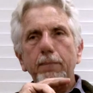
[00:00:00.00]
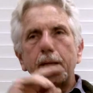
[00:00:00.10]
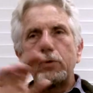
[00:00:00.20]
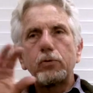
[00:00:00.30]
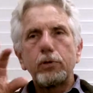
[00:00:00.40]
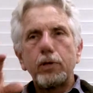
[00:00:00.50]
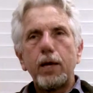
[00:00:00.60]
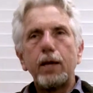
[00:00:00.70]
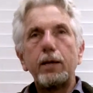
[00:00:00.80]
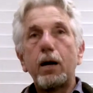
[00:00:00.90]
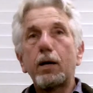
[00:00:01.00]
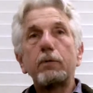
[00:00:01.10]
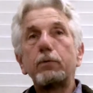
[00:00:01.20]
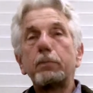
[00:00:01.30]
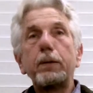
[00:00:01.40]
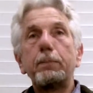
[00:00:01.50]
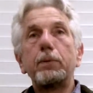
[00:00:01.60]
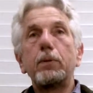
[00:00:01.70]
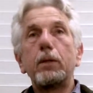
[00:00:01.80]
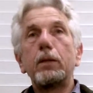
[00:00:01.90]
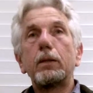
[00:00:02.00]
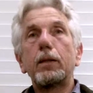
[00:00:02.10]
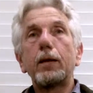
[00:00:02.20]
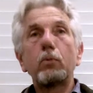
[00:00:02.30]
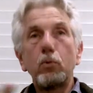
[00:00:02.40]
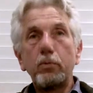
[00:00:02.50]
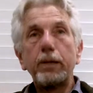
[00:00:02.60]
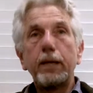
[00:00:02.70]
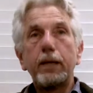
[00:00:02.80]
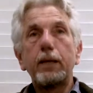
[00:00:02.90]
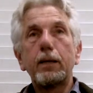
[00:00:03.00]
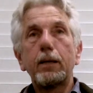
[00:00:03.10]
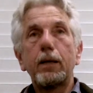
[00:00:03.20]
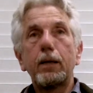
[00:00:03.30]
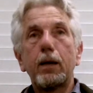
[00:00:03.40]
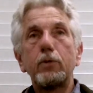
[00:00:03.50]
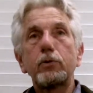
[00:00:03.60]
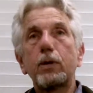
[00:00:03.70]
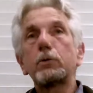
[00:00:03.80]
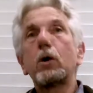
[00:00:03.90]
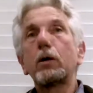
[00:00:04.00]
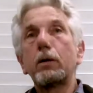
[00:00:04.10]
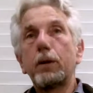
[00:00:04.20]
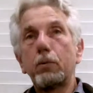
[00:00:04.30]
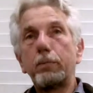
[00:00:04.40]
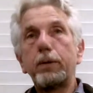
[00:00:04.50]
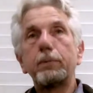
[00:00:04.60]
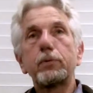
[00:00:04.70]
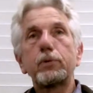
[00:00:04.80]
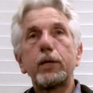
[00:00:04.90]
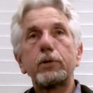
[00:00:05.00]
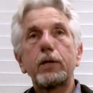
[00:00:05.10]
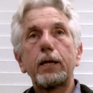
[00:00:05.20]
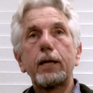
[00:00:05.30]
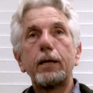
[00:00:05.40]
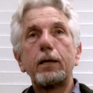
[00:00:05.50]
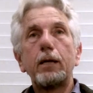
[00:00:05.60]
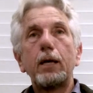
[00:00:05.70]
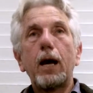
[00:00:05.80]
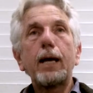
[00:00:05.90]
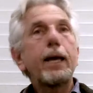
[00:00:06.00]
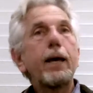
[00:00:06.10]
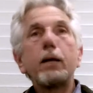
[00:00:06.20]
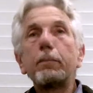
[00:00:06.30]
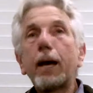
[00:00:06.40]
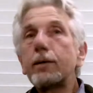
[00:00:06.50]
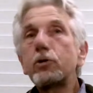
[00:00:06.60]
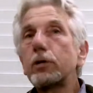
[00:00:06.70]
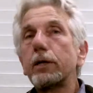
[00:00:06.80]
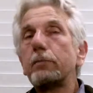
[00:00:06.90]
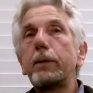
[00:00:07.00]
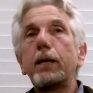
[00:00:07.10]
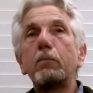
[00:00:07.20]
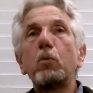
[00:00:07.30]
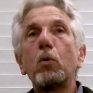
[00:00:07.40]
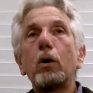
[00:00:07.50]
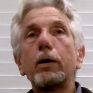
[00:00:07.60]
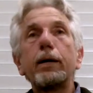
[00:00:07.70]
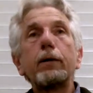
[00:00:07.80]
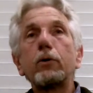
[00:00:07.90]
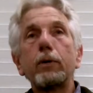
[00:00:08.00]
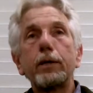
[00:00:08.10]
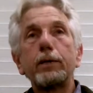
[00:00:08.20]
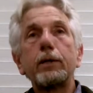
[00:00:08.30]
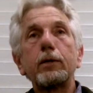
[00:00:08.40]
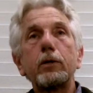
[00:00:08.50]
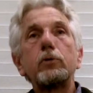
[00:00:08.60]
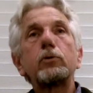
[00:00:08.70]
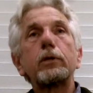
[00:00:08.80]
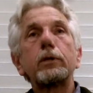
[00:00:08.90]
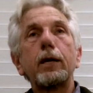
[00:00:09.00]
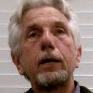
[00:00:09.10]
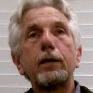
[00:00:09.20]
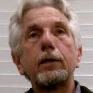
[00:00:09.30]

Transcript: mean today, not of the people like Rumi and others. I'm talking about what people say today. I can't imagine it being more ignorant than it is today.